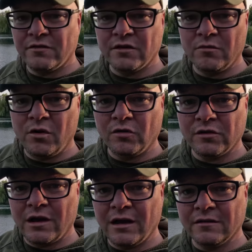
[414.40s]
to the rod
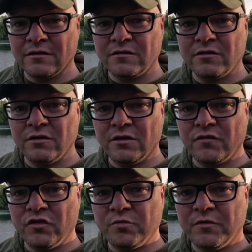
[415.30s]
and turn the
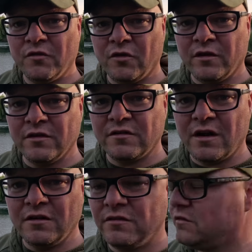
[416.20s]
fish before it
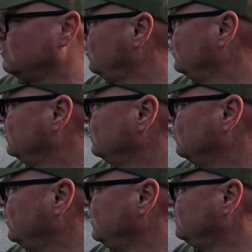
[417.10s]
decides to go into the
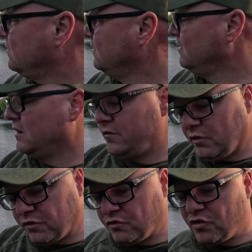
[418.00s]
weeds. I've
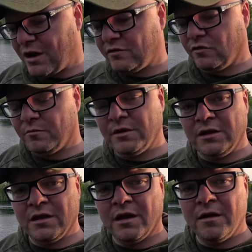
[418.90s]
also jacked up
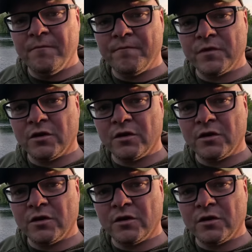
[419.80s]
the